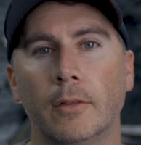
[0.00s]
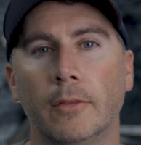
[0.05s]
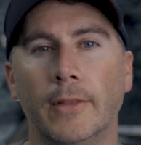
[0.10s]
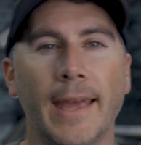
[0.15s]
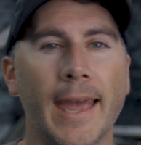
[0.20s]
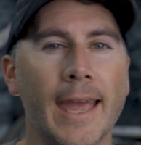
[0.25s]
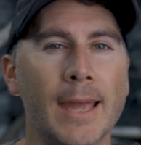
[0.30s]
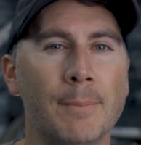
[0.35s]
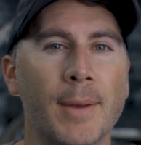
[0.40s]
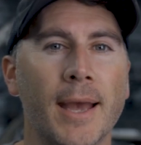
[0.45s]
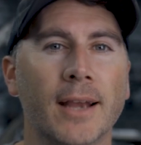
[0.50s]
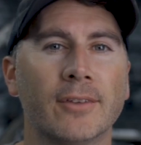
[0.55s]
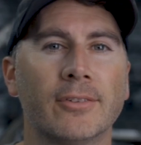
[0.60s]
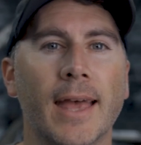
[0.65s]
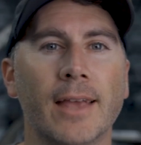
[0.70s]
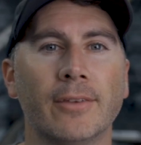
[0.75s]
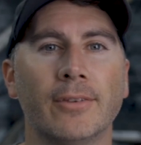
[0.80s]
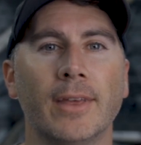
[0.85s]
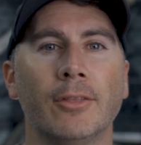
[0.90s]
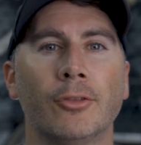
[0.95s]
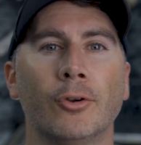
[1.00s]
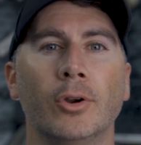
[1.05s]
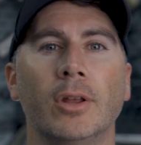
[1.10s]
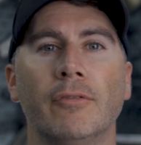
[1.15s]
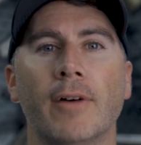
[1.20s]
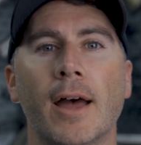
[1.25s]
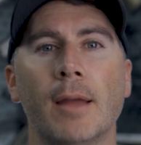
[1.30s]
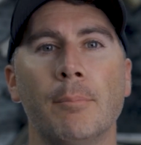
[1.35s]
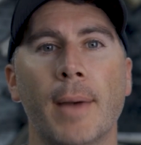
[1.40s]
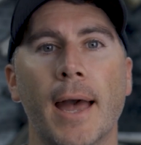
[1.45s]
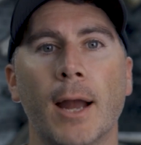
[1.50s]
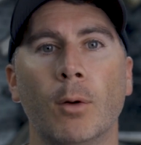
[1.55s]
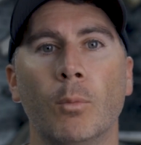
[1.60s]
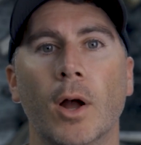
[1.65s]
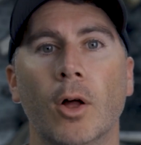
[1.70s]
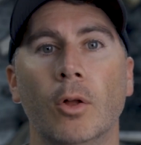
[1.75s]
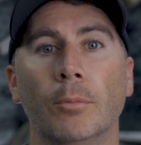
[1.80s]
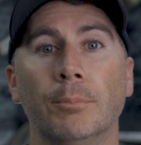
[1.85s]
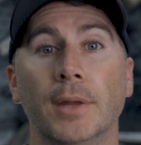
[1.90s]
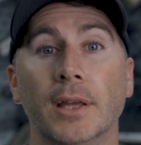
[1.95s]
The Apex SA-35
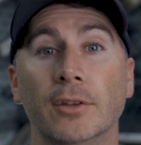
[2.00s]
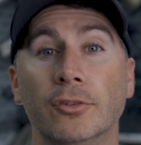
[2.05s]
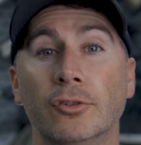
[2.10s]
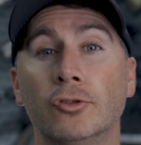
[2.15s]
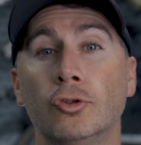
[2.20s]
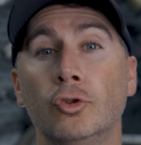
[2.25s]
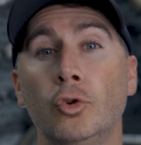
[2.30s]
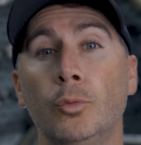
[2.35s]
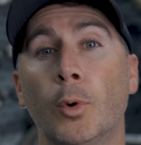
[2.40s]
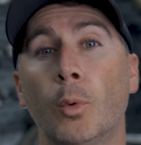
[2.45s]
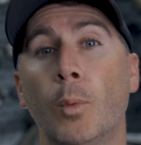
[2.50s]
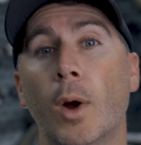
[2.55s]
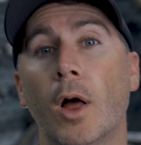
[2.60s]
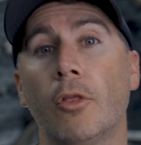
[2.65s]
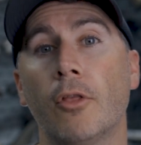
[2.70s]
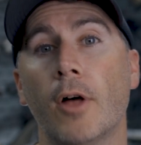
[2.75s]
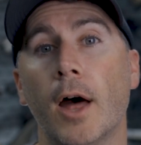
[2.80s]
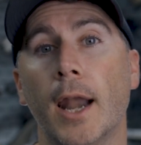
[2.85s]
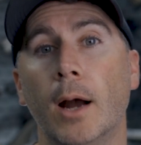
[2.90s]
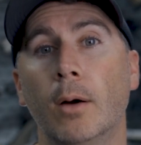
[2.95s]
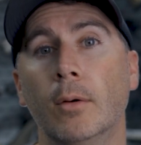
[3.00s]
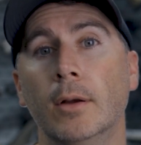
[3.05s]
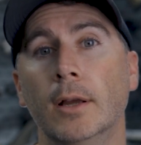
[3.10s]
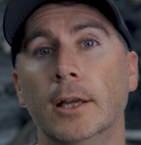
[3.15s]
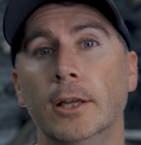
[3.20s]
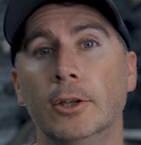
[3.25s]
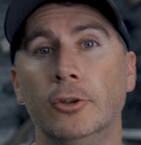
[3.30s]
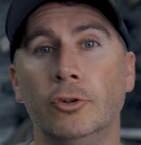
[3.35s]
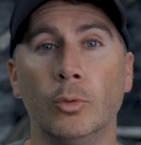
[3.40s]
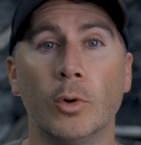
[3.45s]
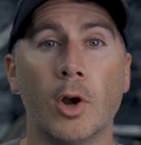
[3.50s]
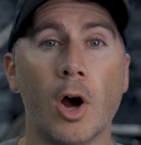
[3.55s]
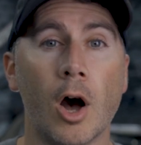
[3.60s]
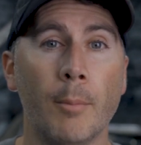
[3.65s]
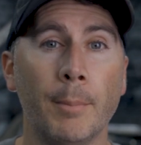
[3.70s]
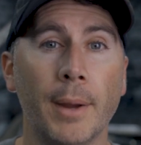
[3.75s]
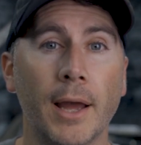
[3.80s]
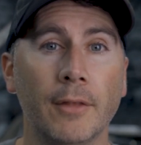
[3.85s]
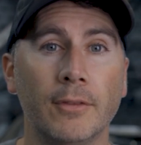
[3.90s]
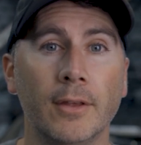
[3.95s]
Magwell is super well thought out to
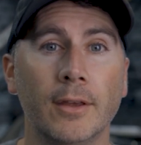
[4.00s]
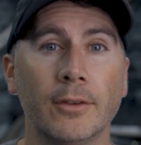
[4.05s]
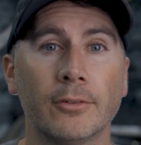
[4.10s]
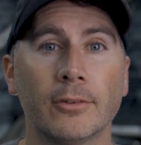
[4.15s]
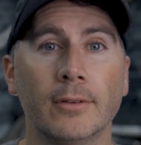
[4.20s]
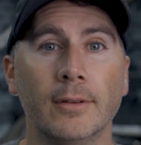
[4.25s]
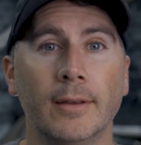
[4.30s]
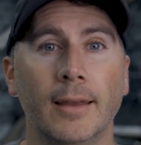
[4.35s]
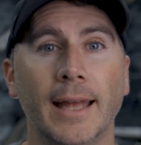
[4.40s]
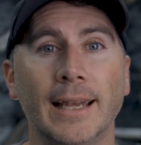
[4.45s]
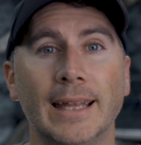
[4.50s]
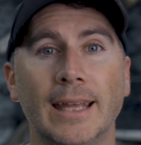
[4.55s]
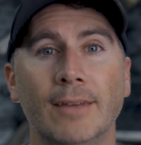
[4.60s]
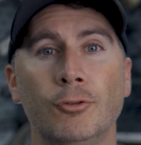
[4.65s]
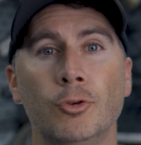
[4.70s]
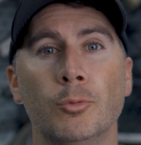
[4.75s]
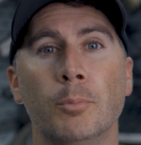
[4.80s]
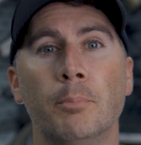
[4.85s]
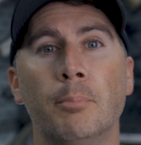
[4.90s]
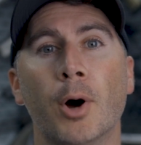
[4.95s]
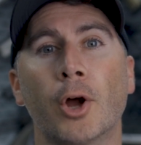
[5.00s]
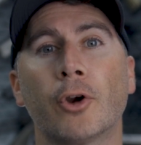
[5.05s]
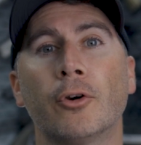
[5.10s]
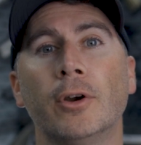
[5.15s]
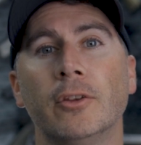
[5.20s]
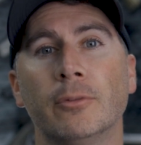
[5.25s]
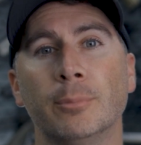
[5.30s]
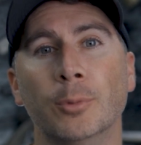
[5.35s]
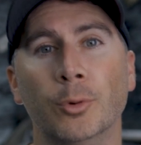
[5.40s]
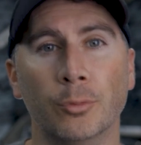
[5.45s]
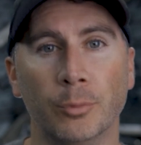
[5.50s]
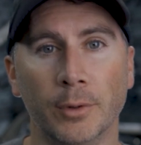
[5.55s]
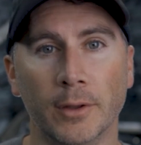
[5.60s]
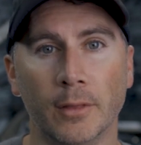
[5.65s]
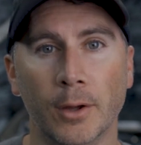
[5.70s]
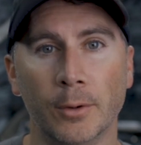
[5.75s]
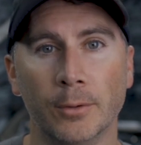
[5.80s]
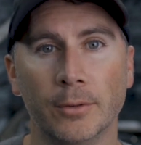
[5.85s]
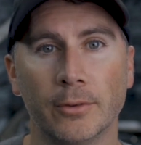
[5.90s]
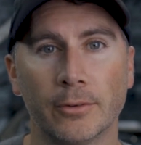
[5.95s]
combat this and give you buttery smooth
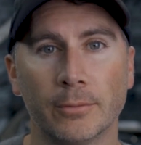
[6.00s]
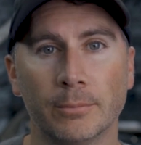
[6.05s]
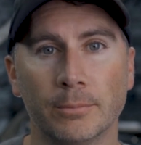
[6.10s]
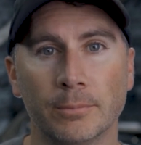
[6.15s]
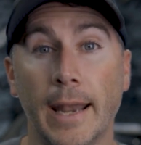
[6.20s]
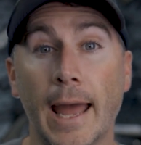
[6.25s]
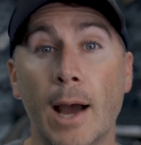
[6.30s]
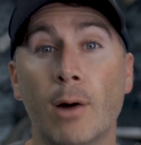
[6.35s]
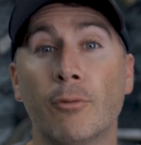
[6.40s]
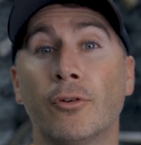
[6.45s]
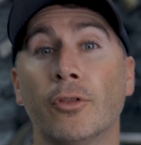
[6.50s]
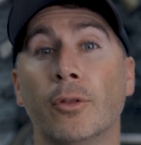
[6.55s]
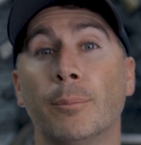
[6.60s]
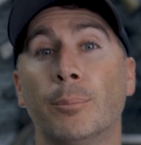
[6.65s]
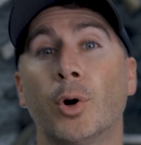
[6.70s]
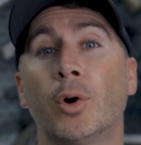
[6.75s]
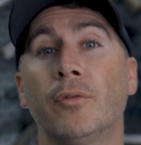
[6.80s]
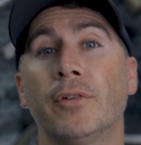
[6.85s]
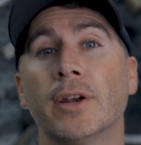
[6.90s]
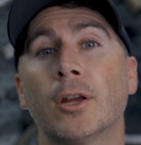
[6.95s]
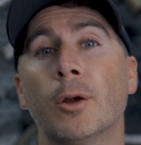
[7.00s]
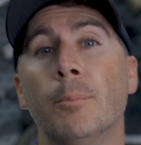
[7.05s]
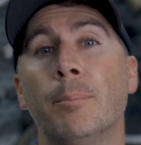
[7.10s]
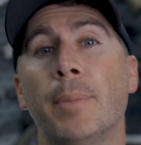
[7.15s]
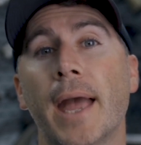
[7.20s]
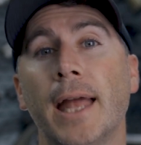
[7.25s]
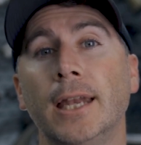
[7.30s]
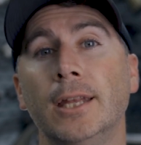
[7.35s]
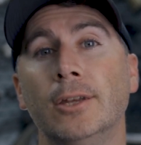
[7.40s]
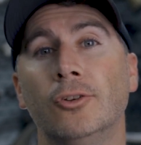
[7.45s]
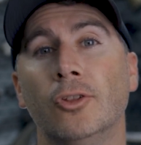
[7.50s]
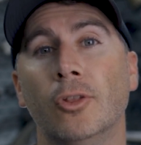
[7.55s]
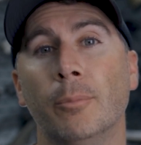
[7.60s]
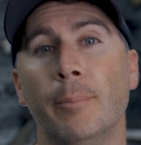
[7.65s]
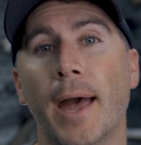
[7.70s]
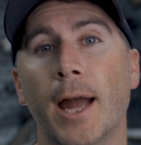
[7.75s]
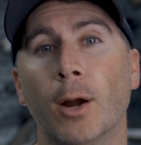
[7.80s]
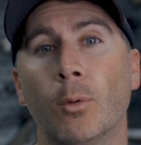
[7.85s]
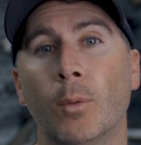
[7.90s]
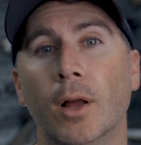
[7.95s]
reloads. Now for the perfect companion to the
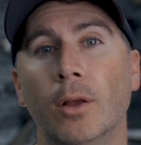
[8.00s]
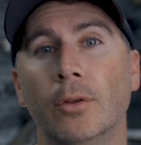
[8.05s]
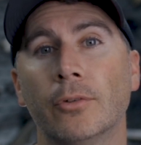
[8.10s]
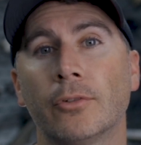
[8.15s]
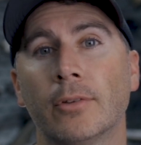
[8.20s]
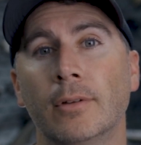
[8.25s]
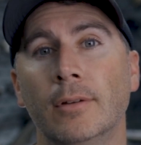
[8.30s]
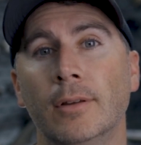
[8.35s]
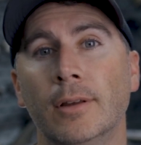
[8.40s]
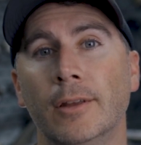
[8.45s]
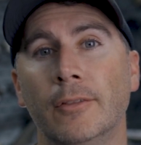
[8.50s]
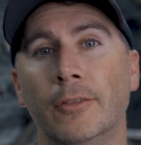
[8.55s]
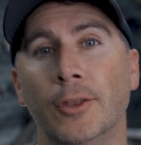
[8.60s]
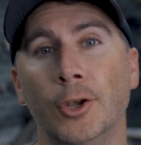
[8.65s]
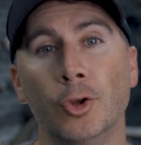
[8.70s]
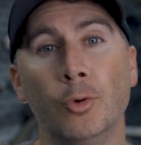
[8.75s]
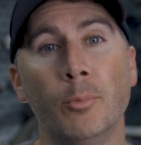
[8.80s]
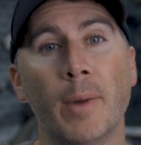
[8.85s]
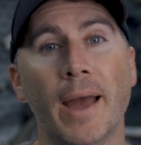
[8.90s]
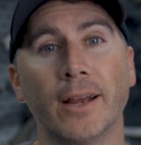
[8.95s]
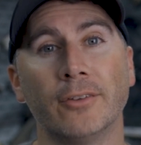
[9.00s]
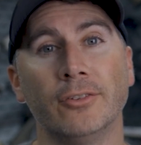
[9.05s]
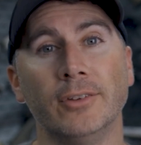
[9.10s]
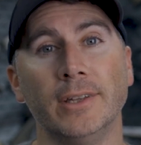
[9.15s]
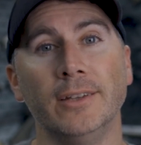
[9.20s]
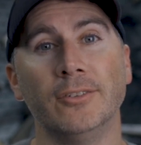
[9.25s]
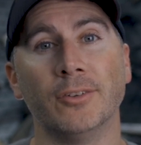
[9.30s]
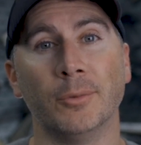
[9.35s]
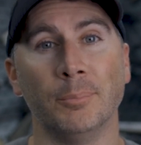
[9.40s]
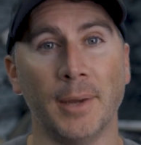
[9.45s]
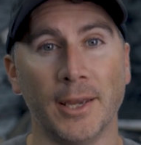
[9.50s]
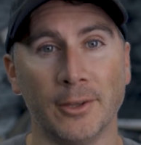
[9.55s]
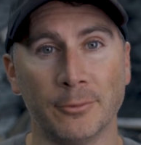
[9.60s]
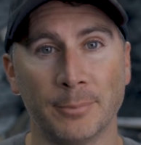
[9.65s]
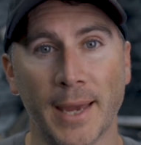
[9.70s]
Magwells, the new magazines and base